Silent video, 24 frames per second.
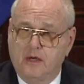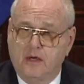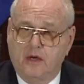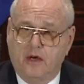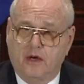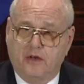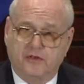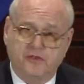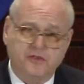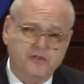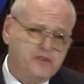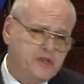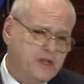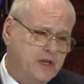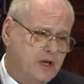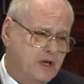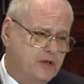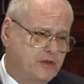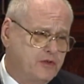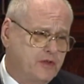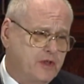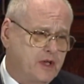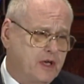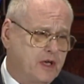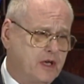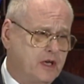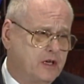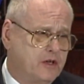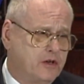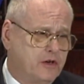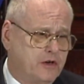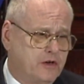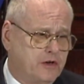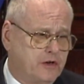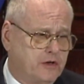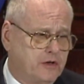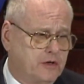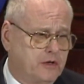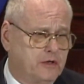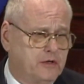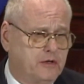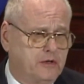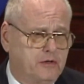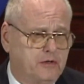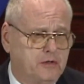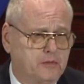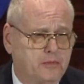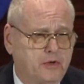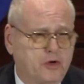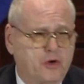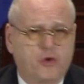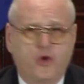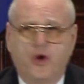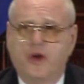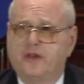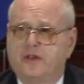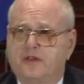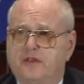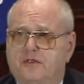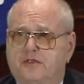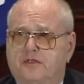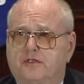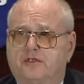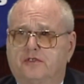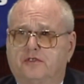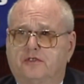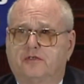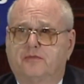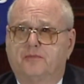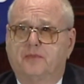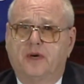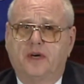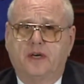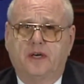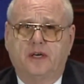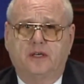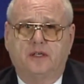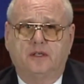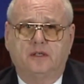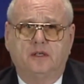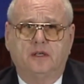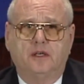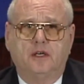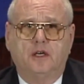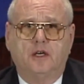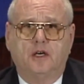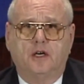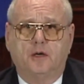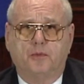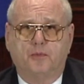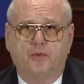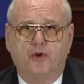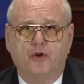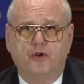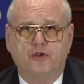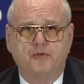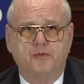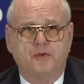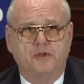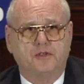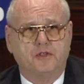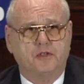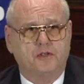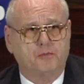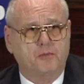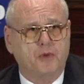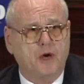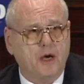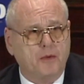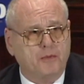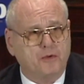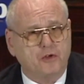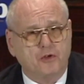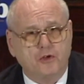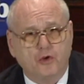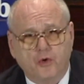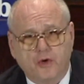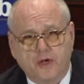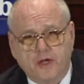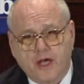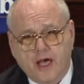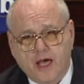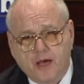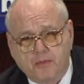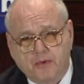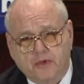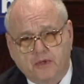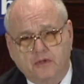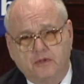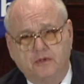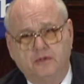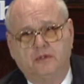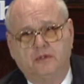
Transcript: As soon as I got to the hangar, some acquaintances of mine approached me and says, Bob, do you know what happened?